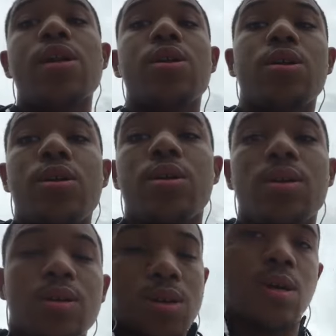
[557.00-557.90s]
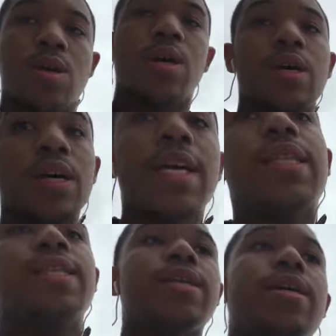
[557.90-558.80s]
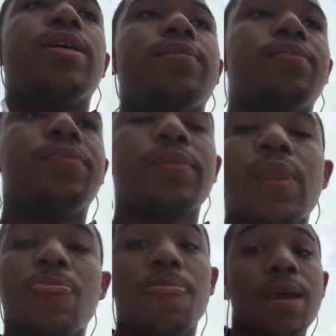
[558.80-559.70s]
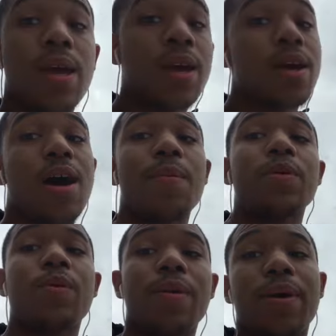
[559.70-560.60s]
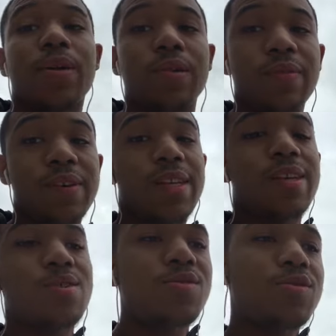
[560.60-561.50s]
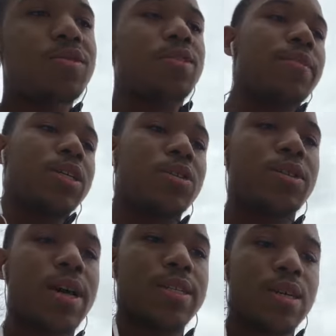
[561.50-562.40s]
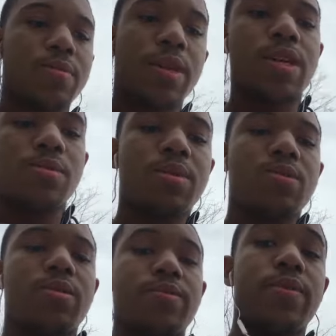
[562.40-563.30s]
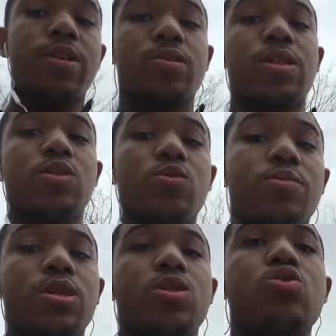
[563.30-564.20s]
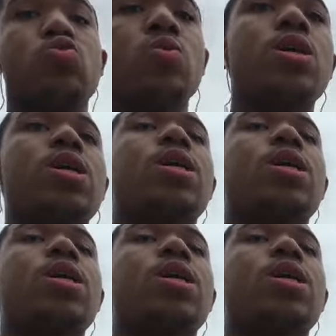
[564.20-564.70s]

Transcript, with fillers: editor. Then I'll be right back on the videos. So make sure you guys comment down below what the videos that you want me to do.